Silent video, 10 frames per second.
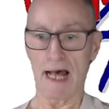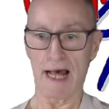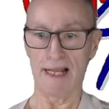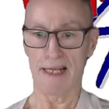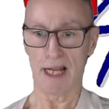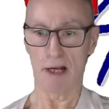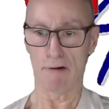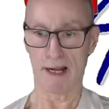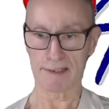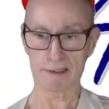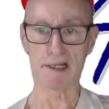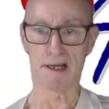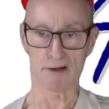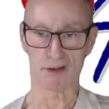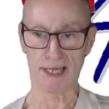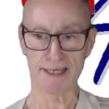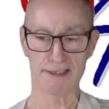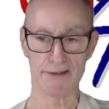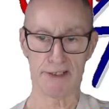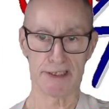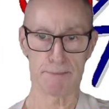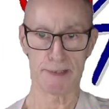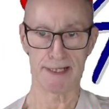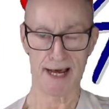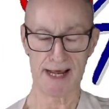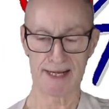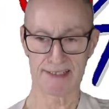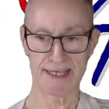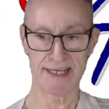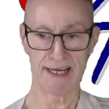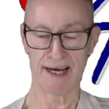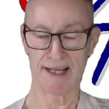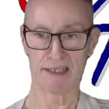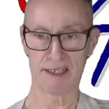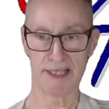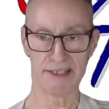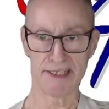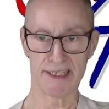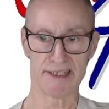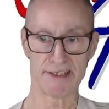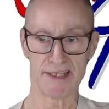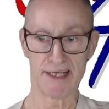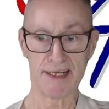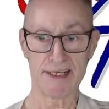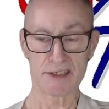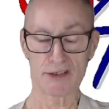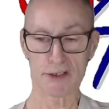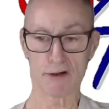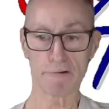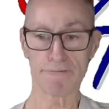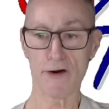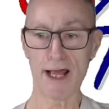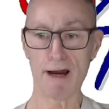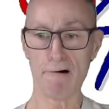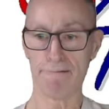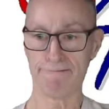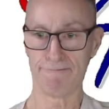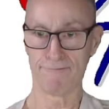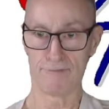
Hello and good day to you. It's me, Andy, and this is Qigong for Health.